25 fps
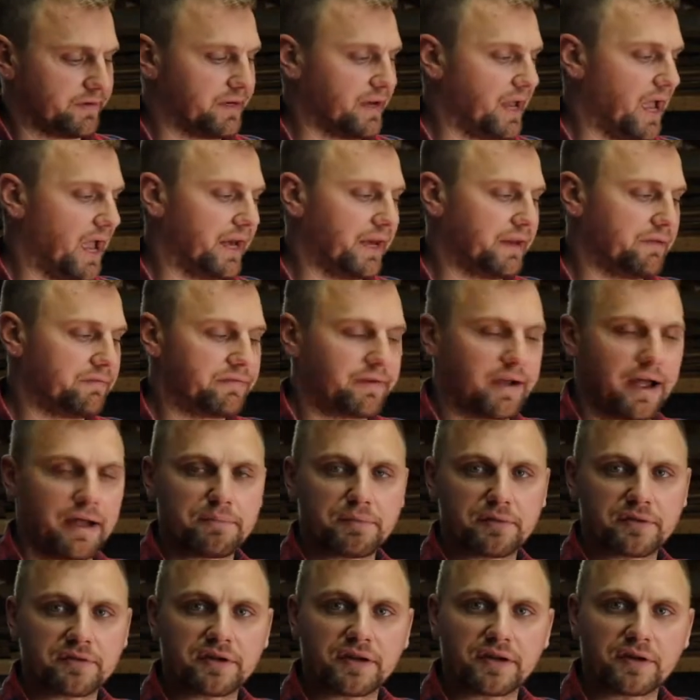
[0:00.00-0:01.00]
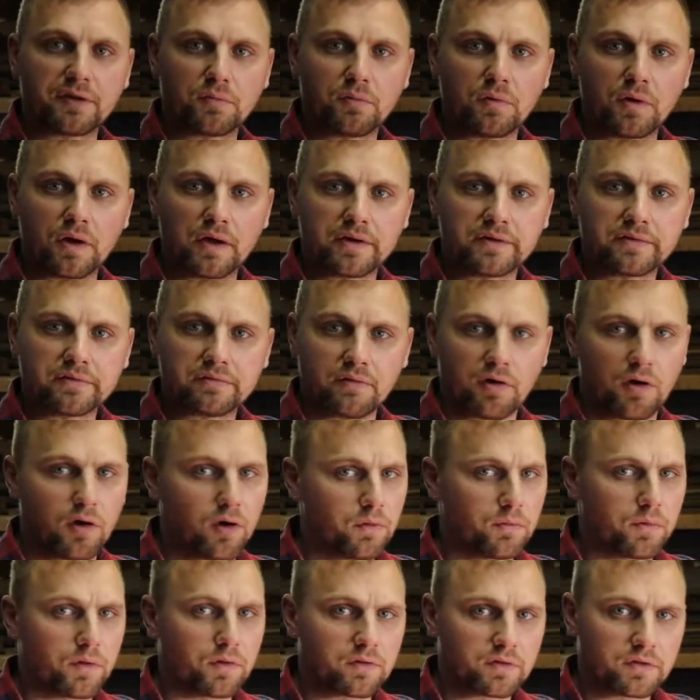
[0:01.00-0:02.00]
95% of what
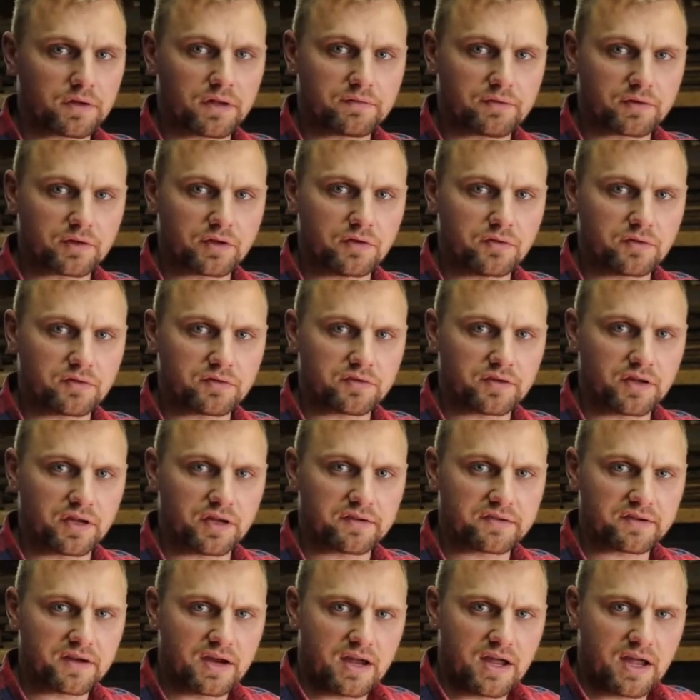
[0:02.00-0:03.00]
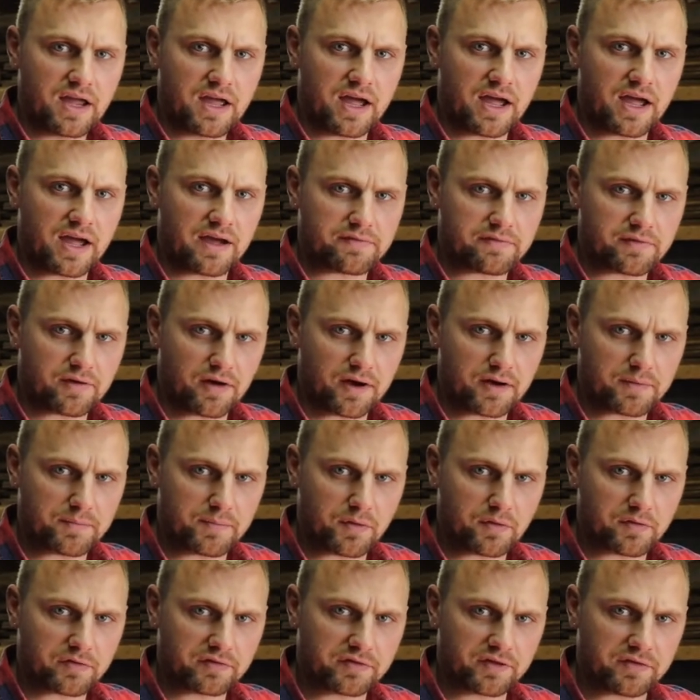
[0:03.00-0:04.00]
homeowner level use does, uh, for
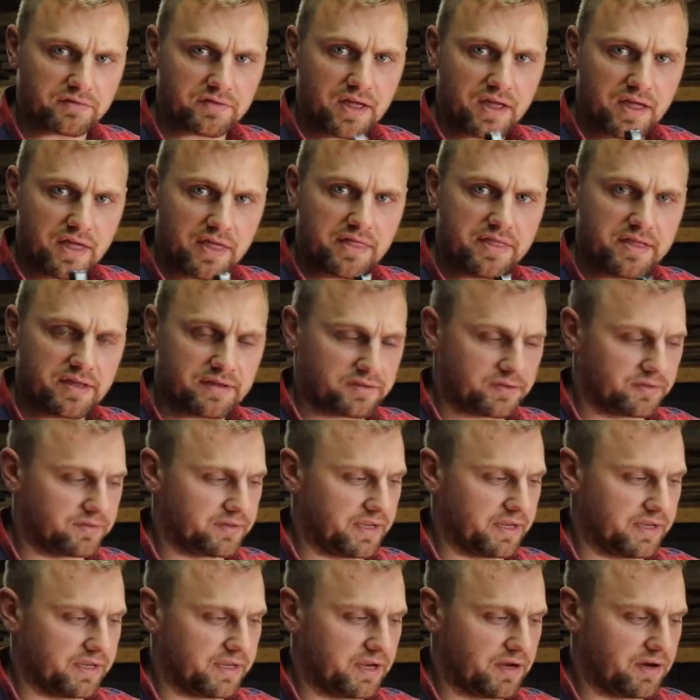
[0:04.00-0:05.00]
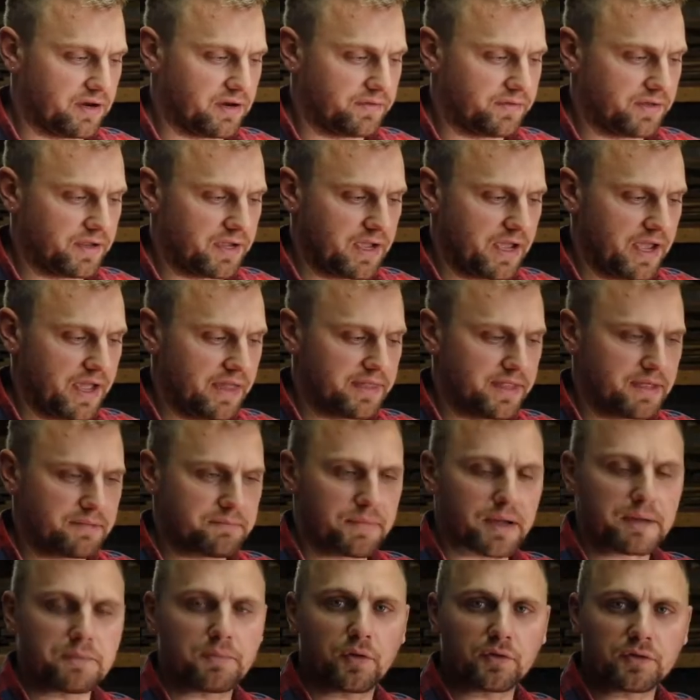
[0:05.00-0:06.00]
automotive stuff. This will take care of you. And
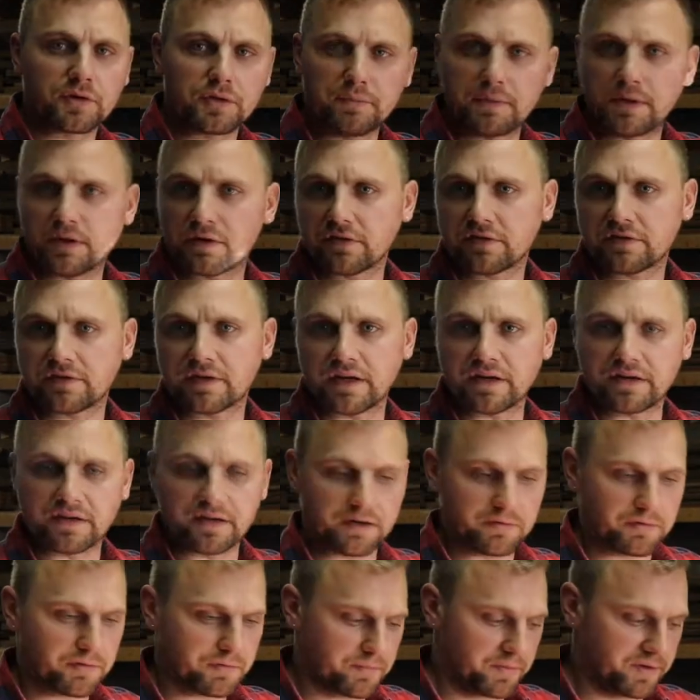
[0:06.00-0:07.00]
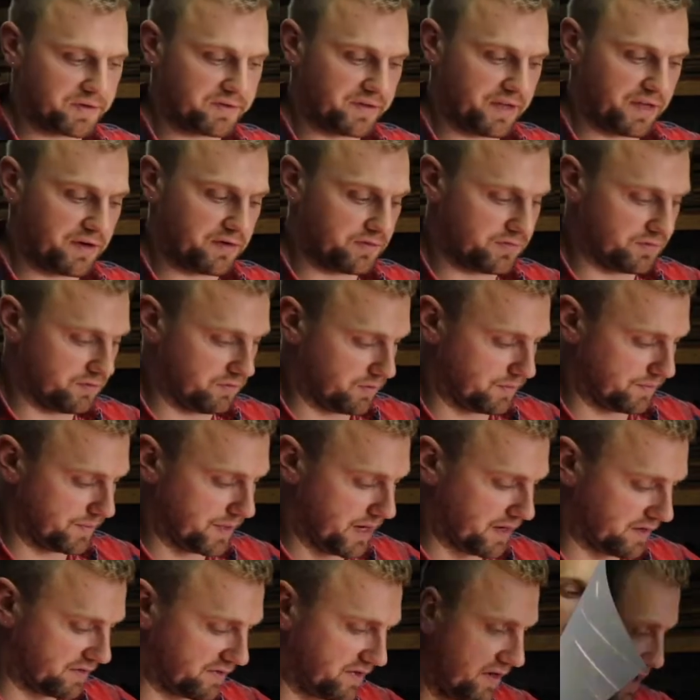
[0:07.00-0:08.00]
then my multimeter stays here with my standard
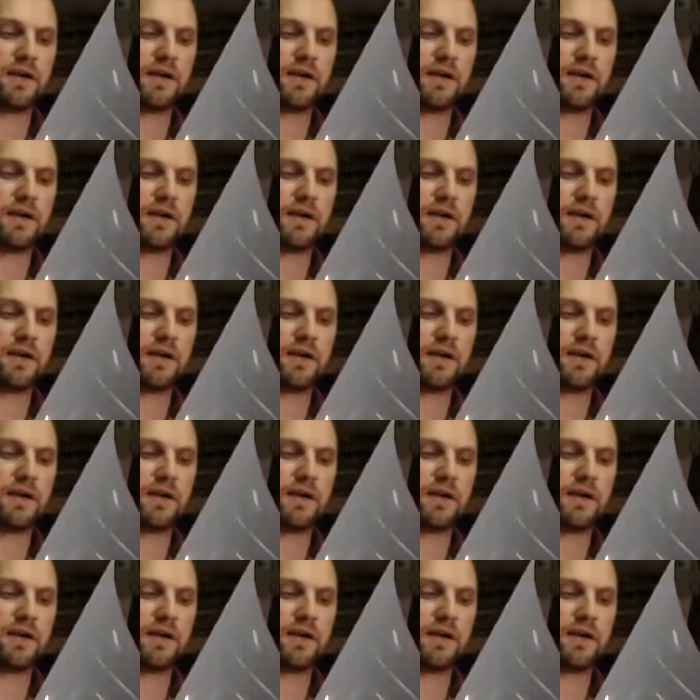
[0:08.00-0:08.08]
toolbox.